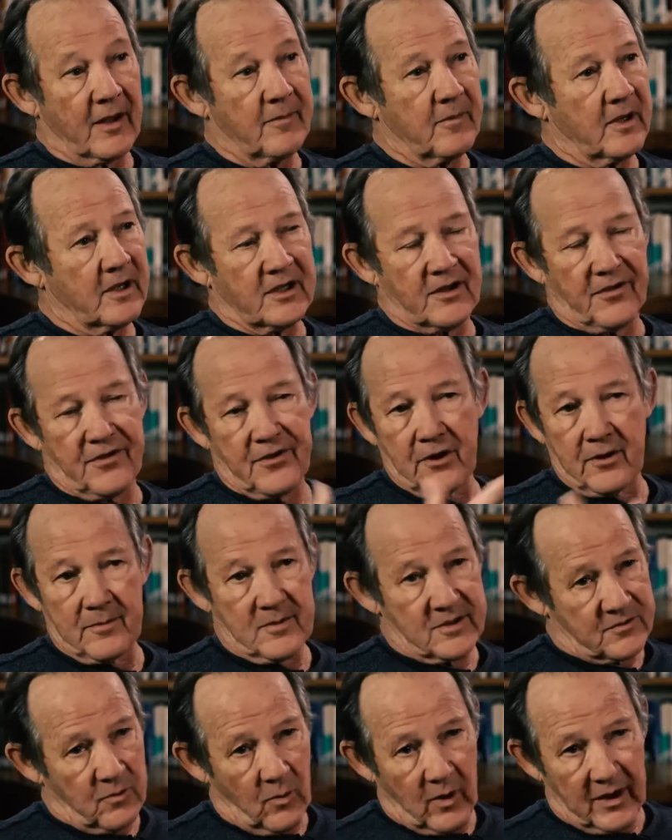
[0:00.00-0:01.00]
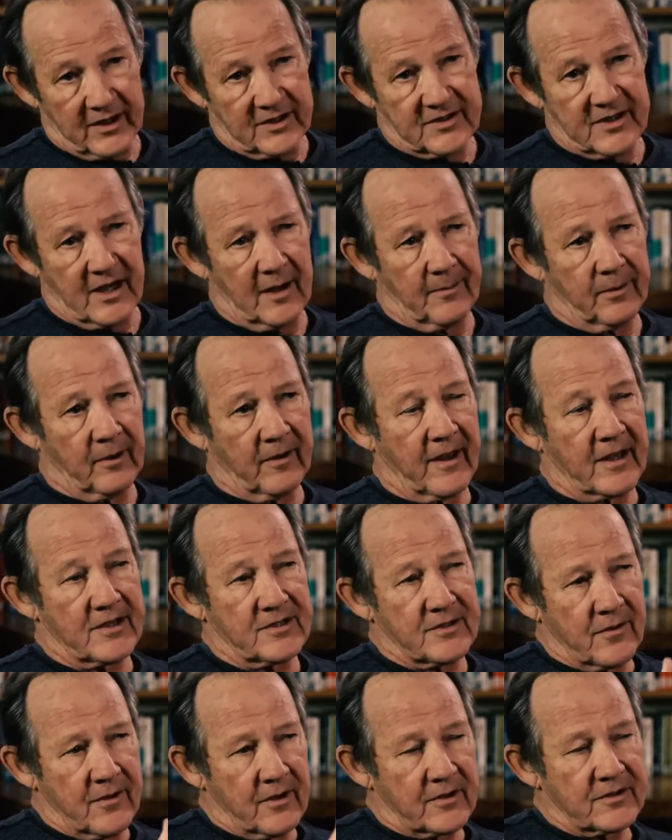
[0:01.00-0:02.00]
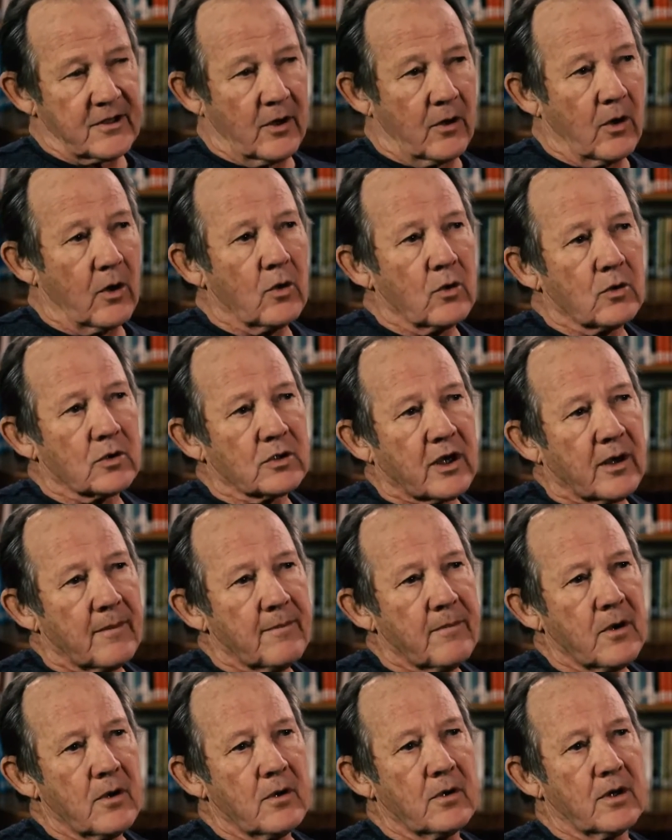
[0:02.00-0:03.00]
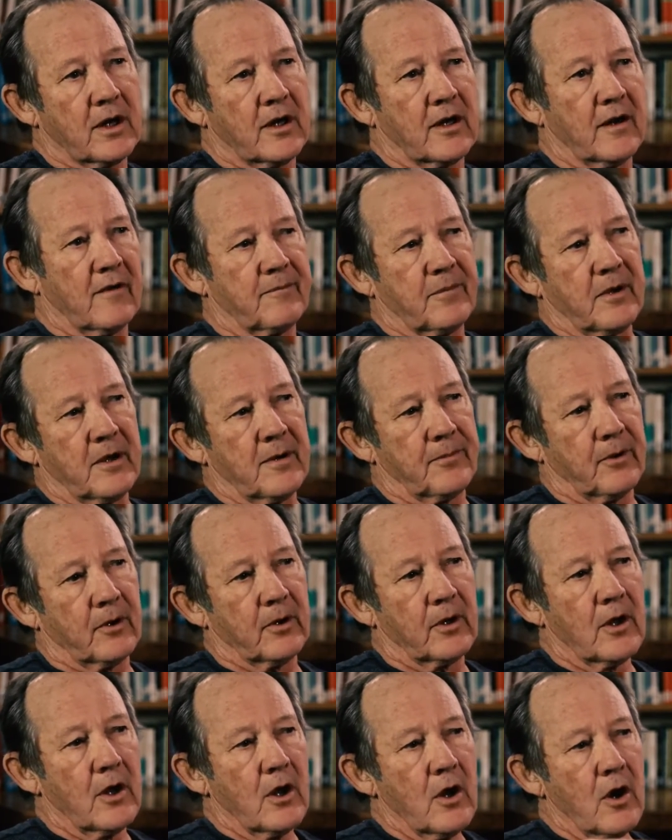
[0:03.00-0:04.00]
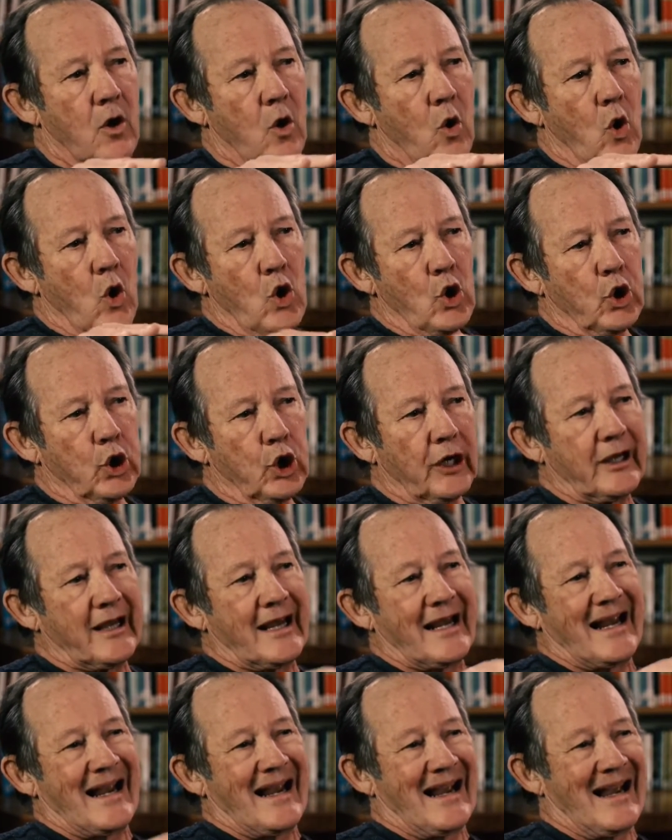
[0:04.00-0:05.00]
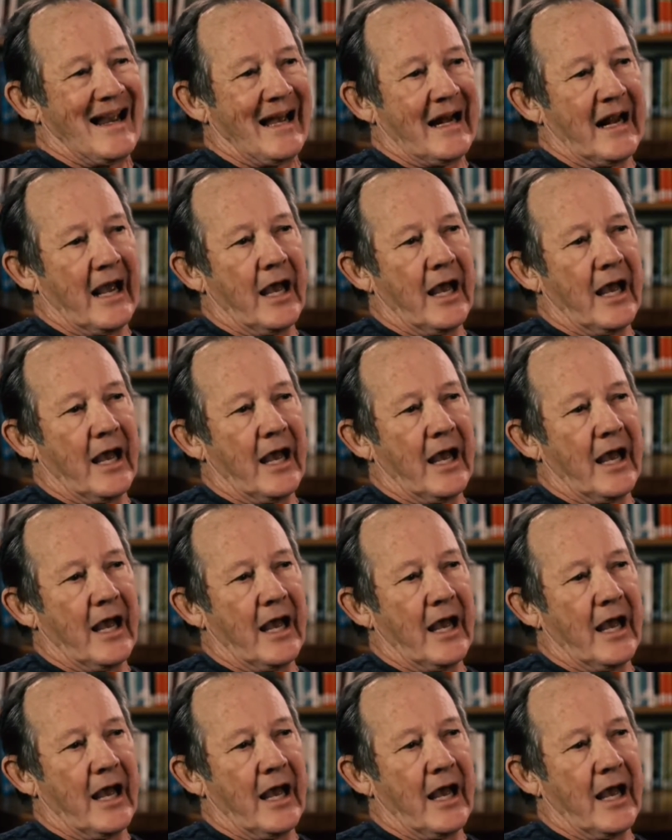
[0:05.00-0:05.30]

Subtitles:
And Ethereum is one example of that. Yeah. So there's a whole community of people who are looking at